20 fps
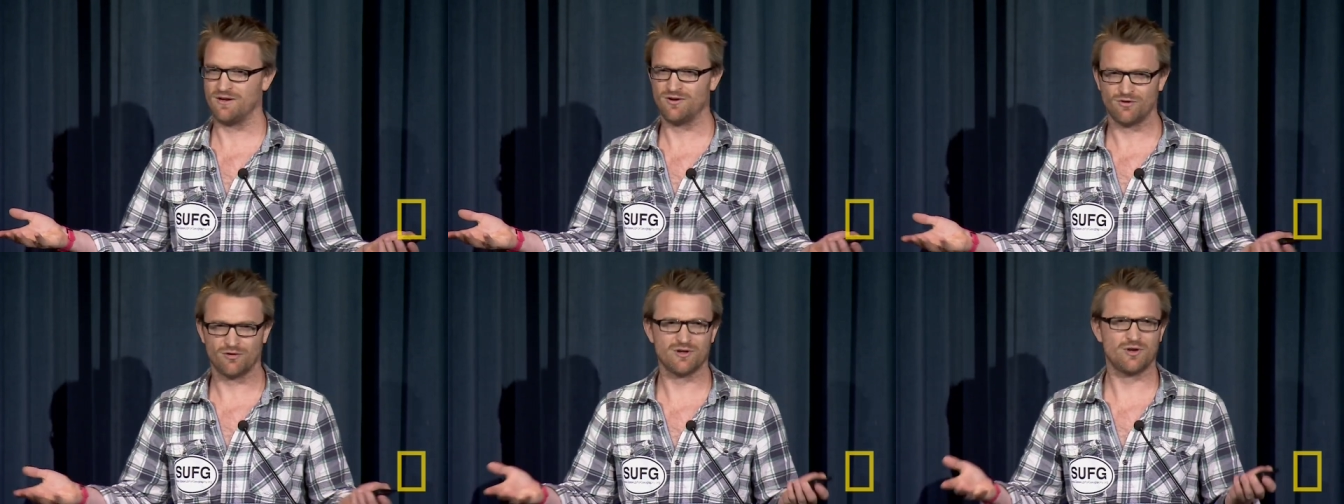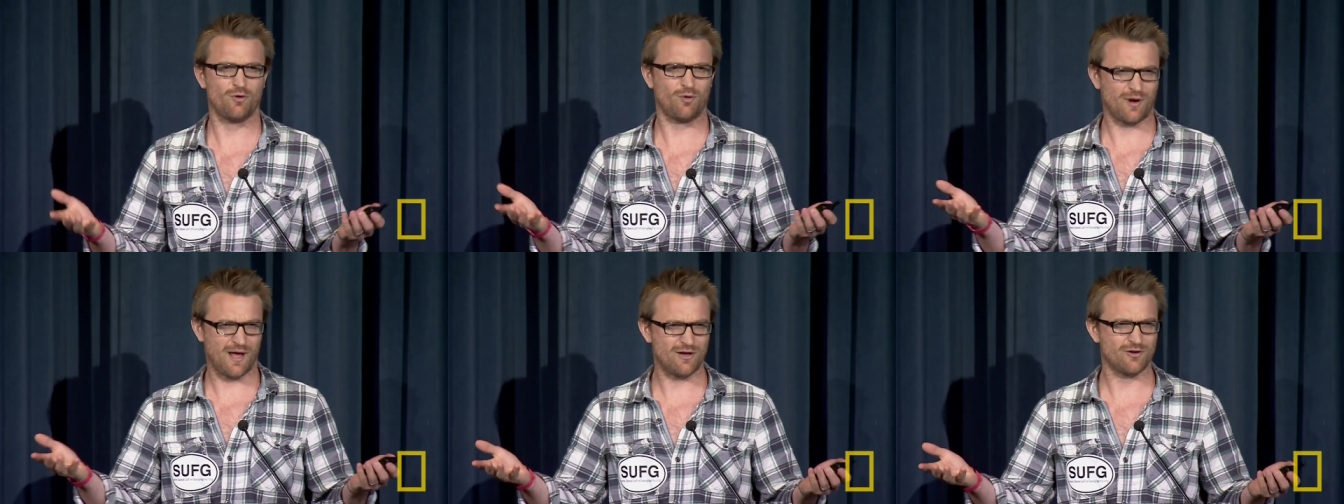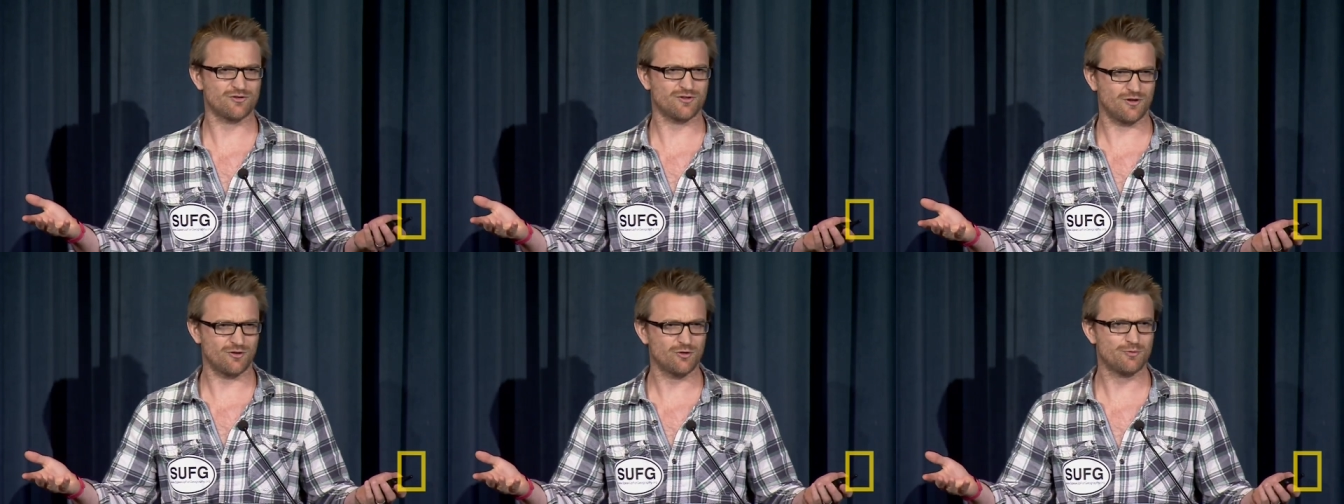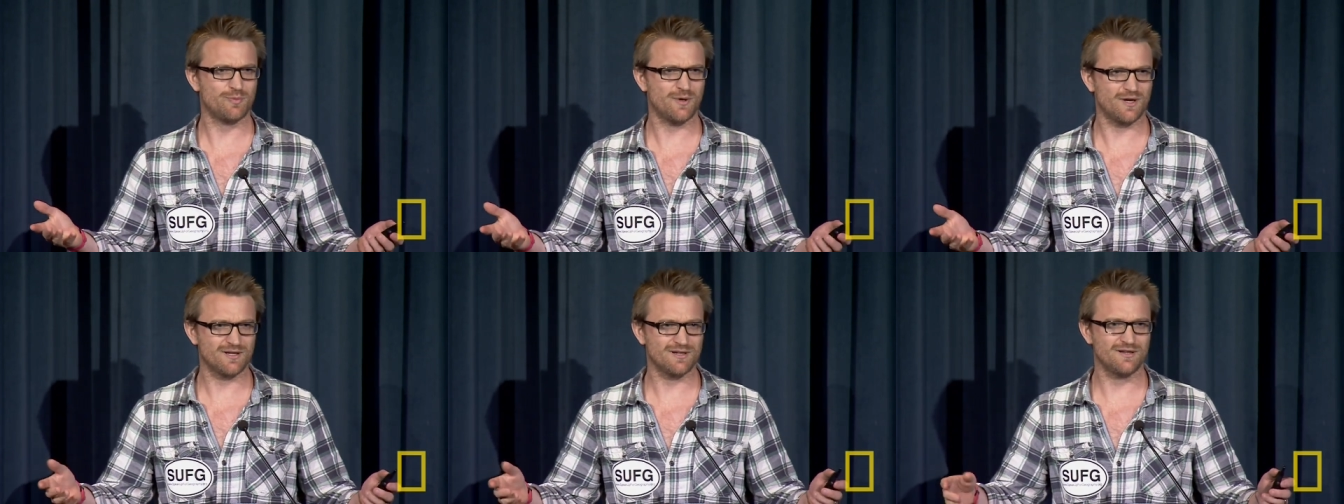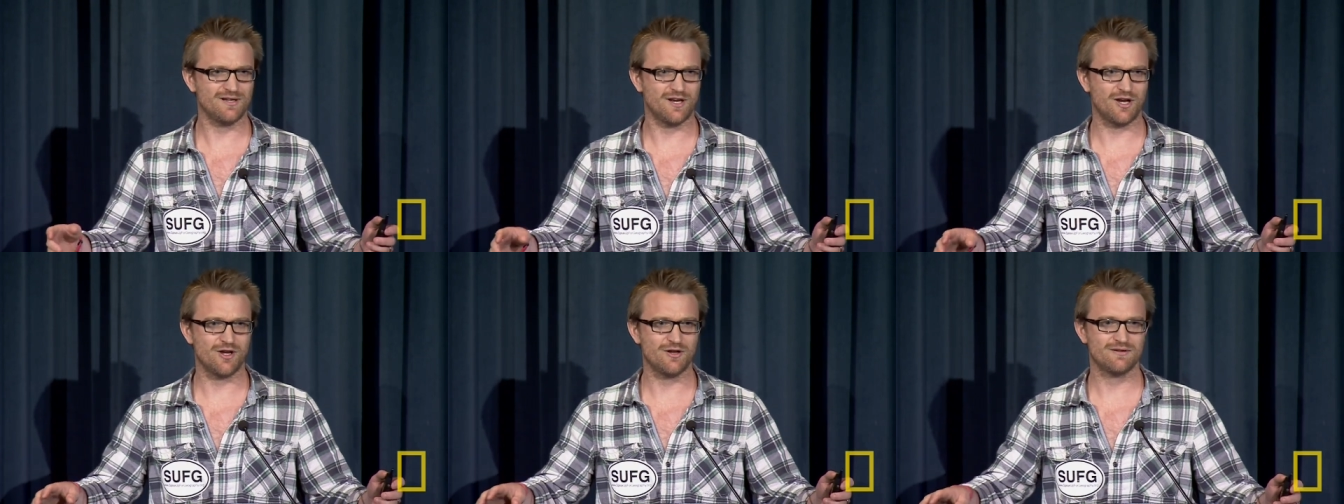Not in all households, but,
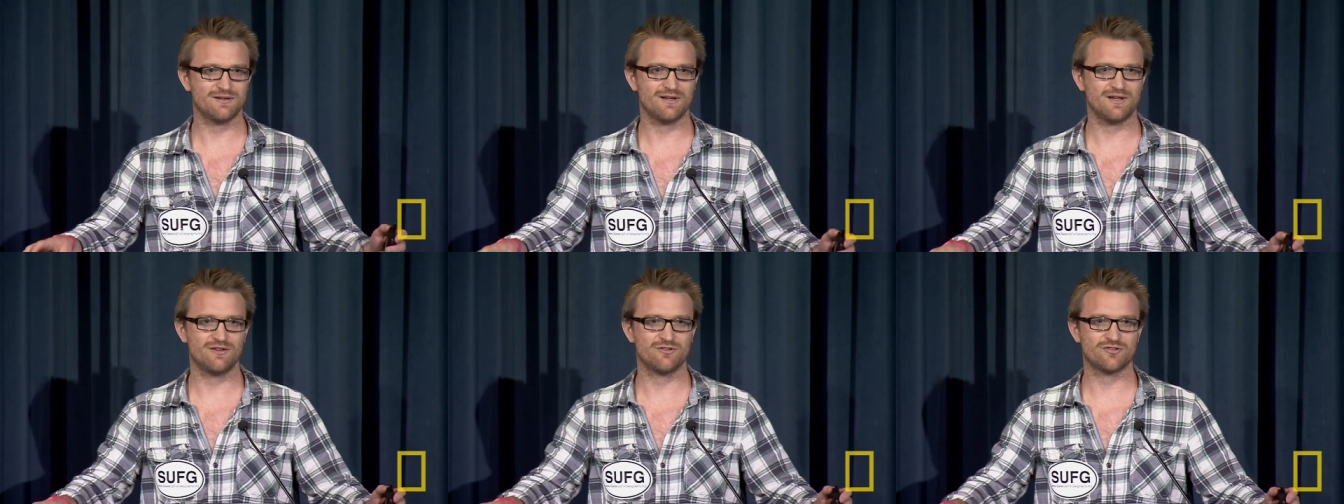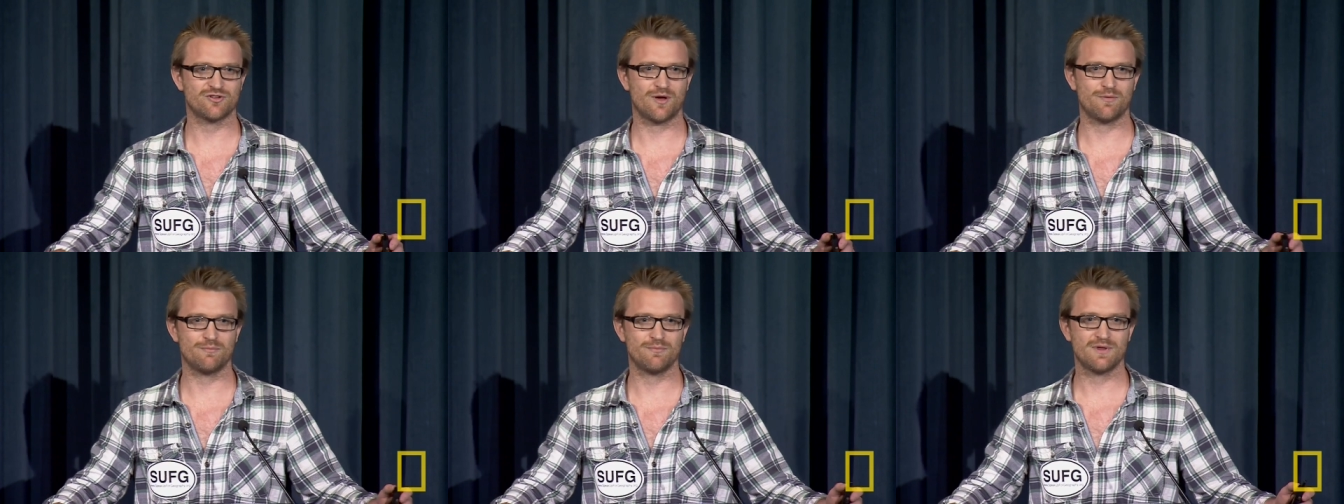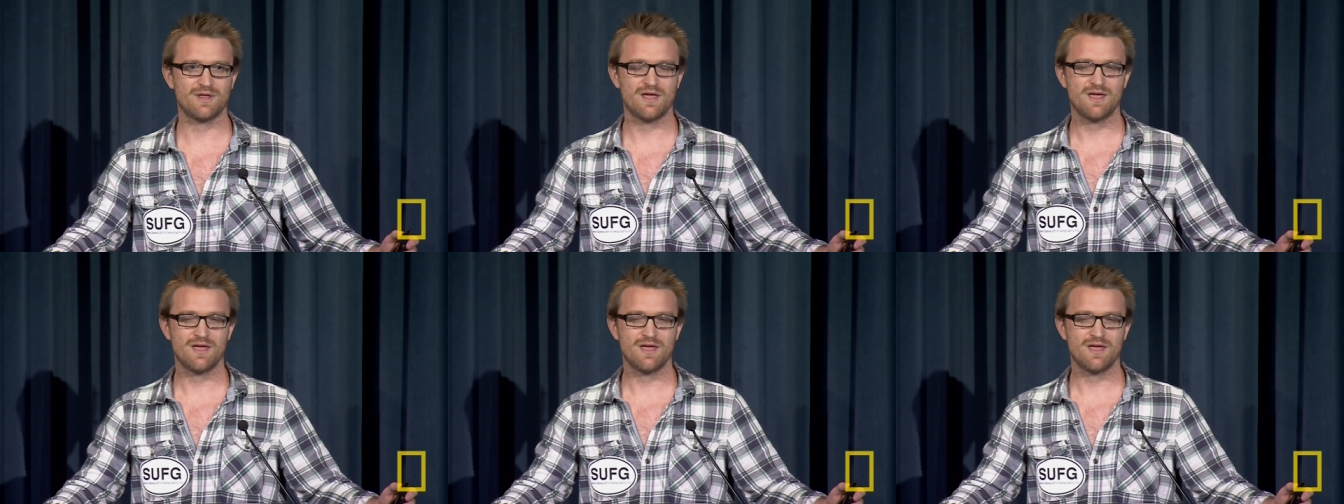you know, in some.